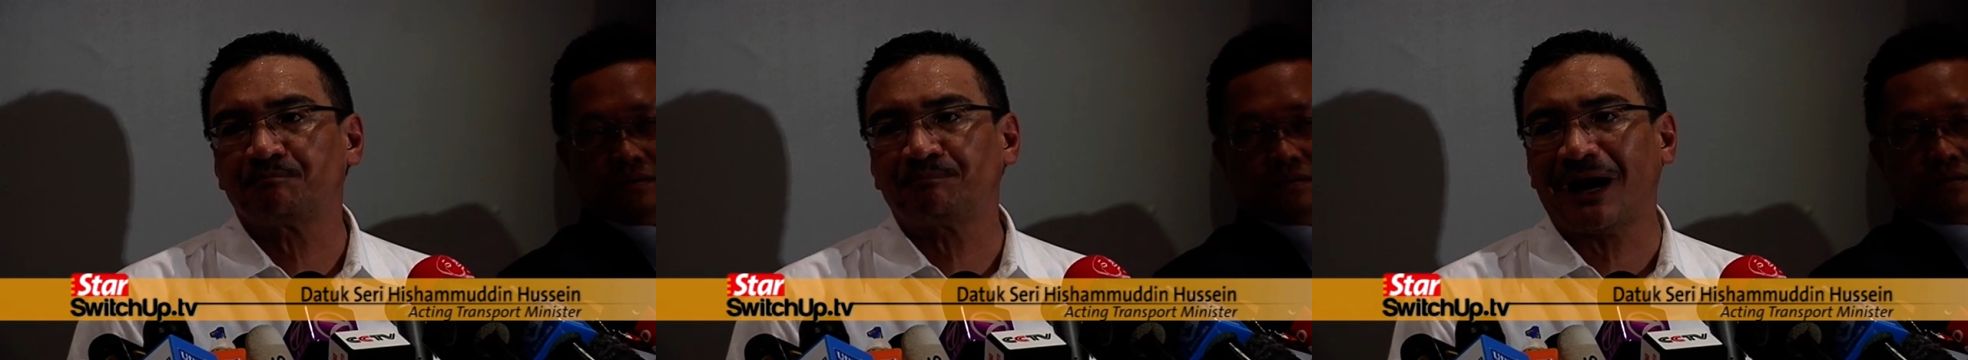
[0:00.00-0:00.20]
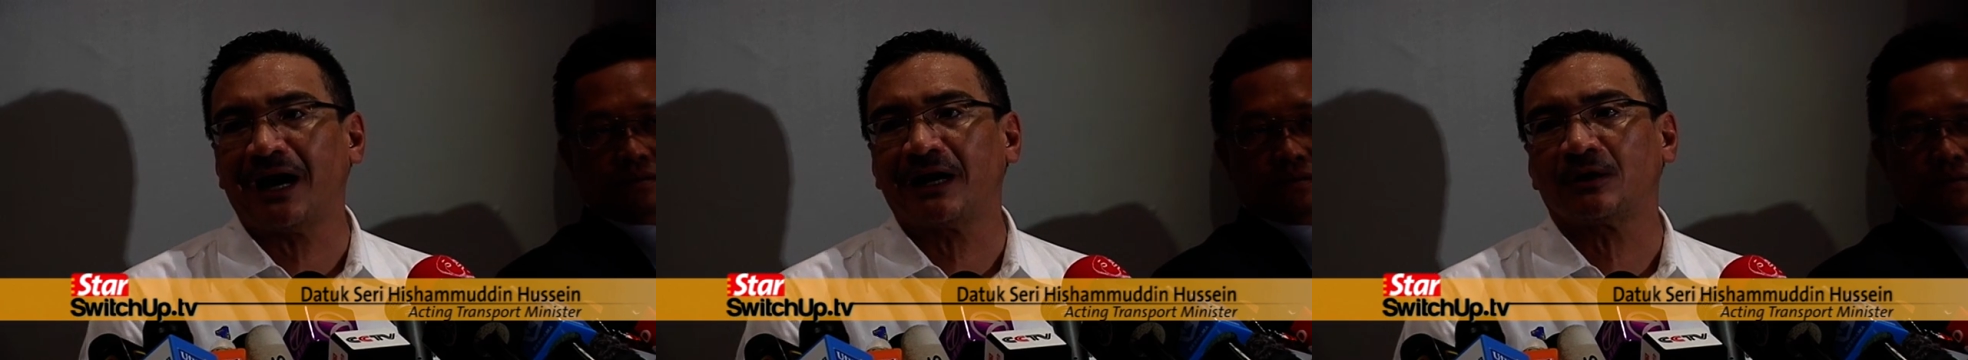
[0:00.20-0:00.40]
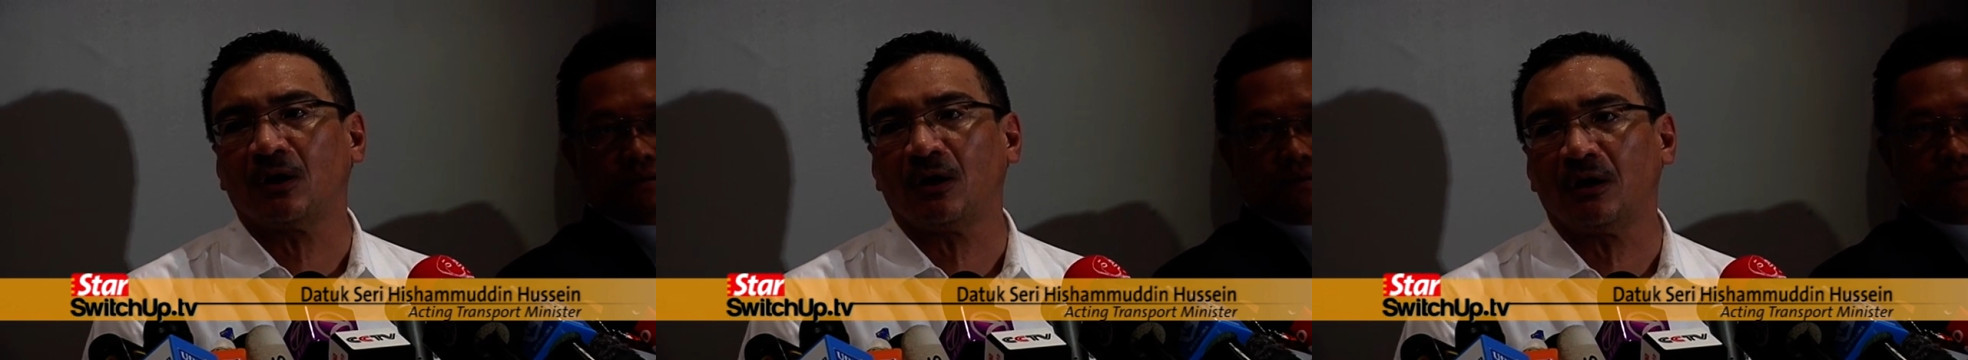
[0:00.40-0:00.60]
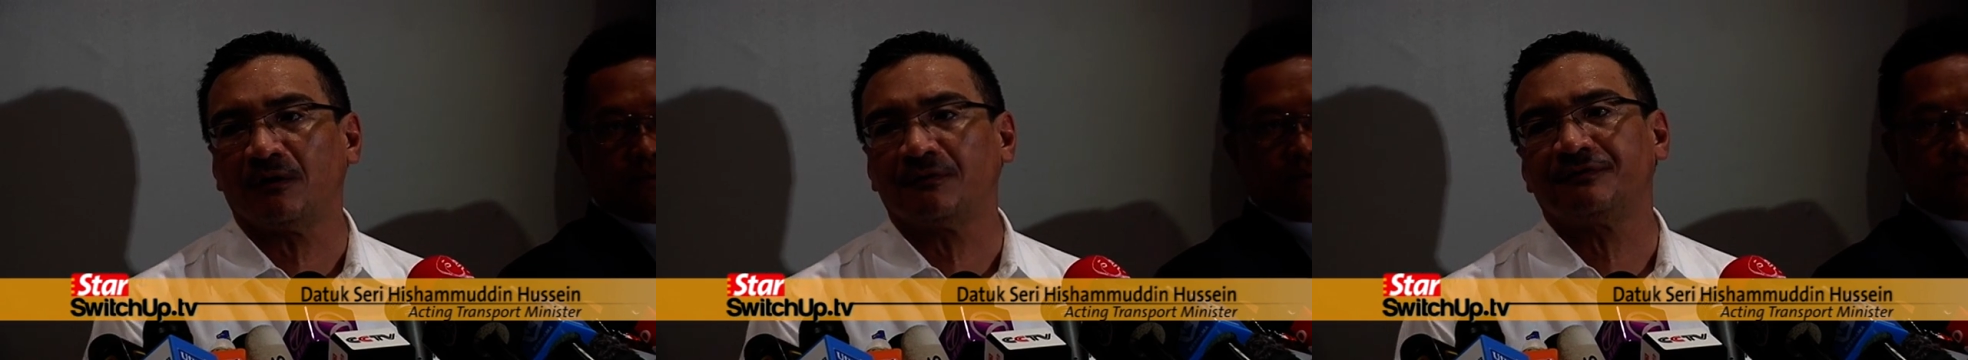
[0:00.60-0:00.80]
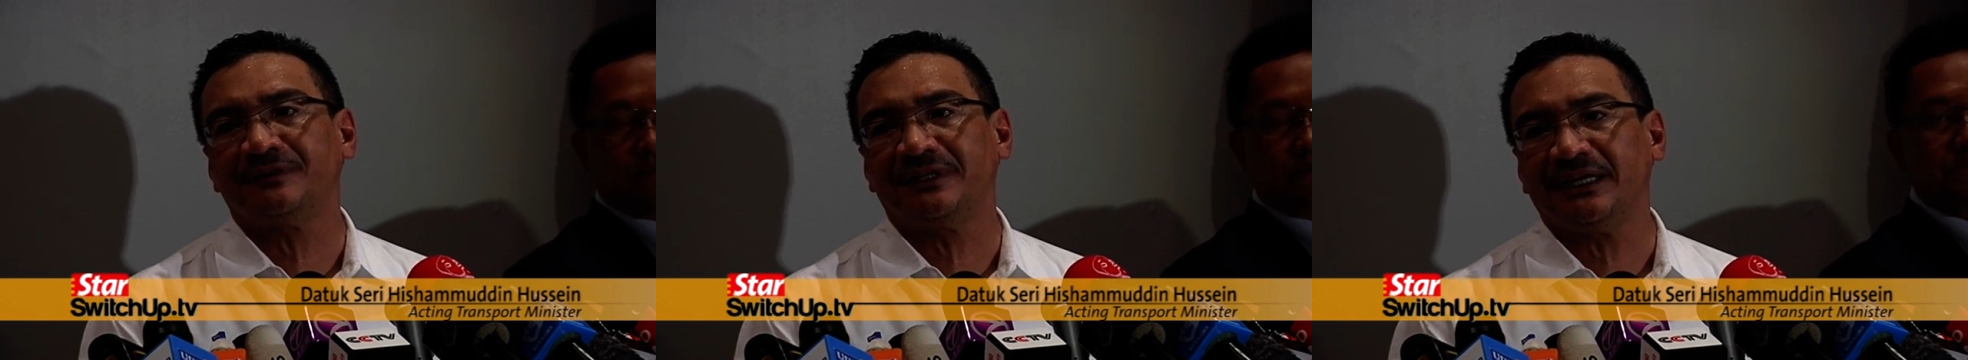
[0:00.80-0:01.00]
part
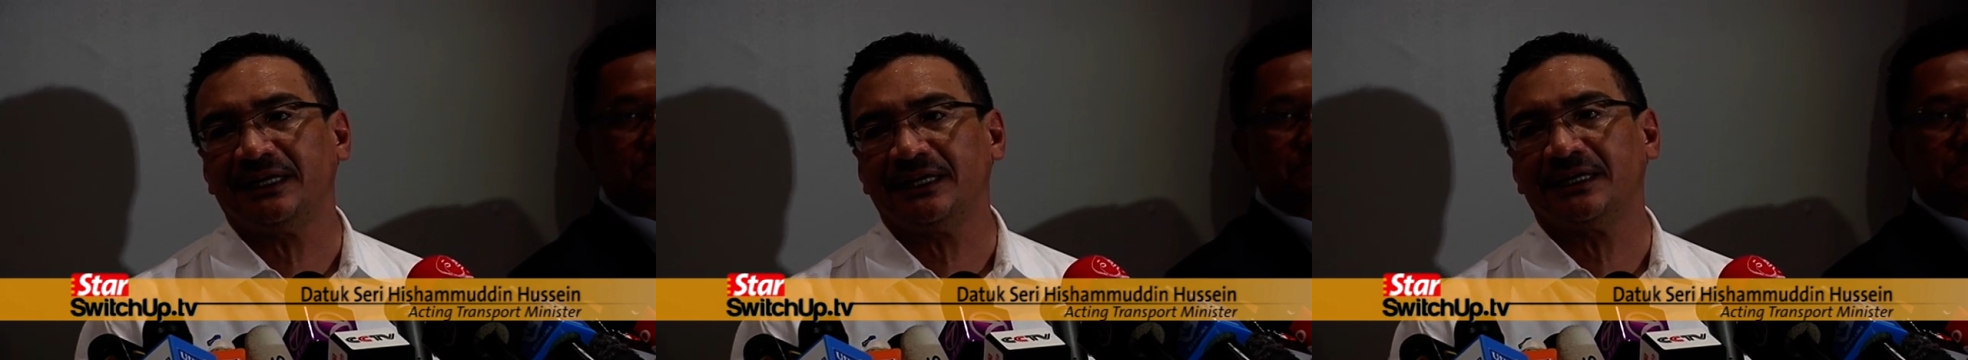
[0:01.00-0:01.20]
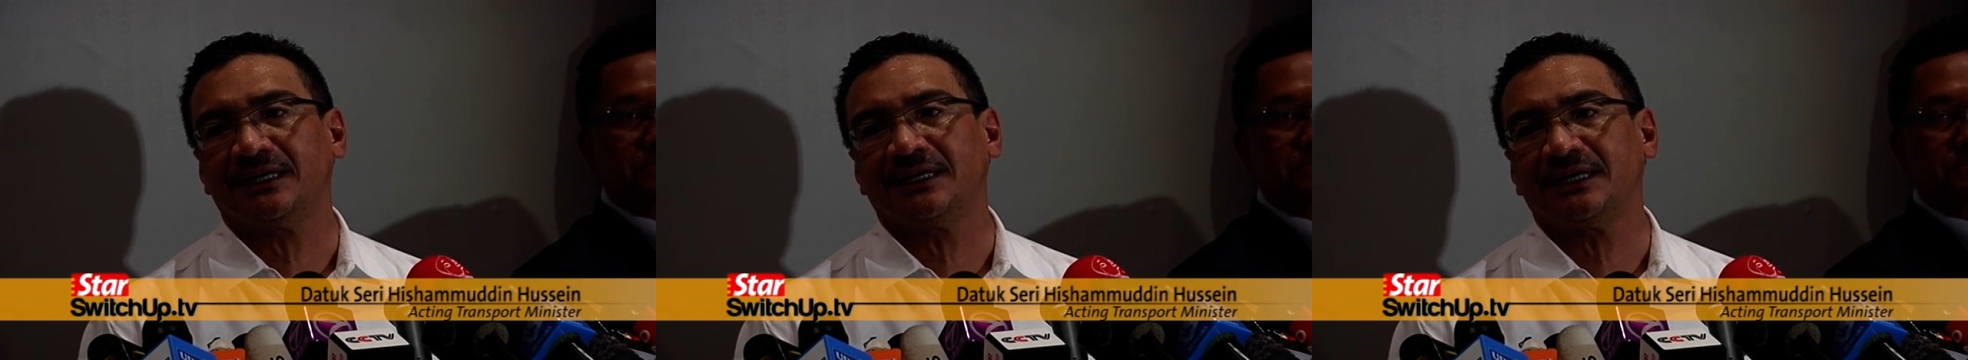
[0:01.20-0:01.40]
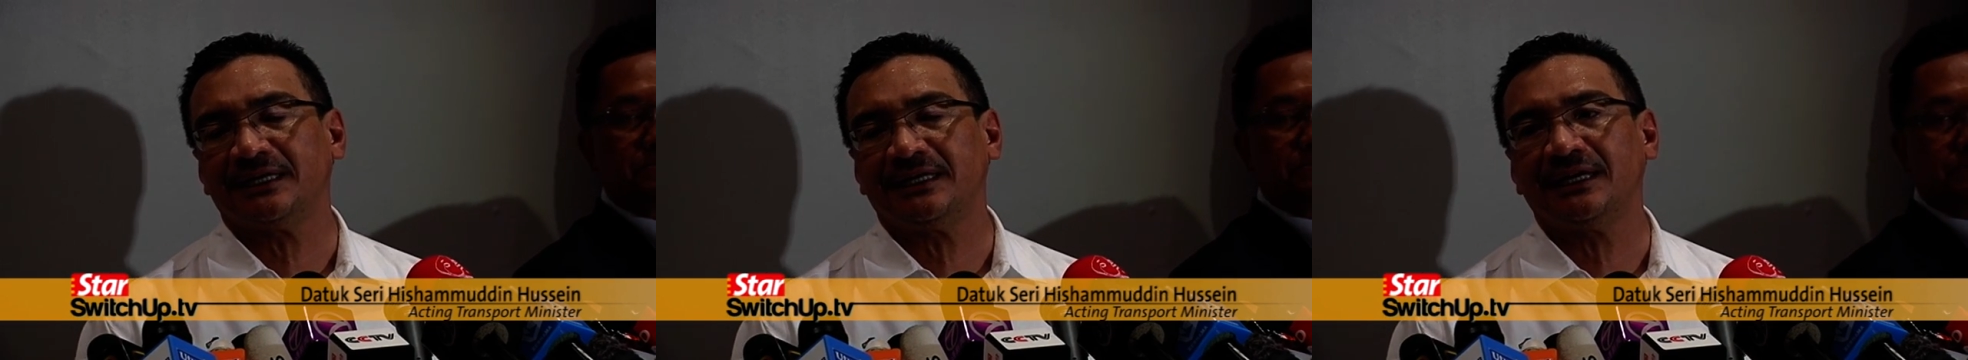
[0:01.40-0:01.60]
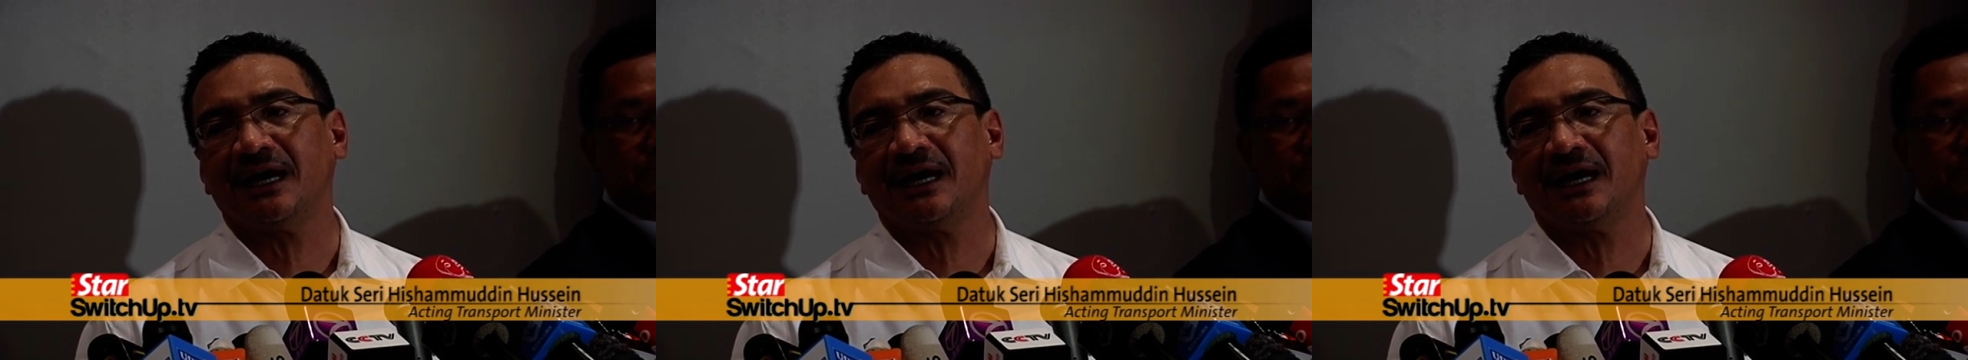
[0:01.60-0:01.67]
of the uh,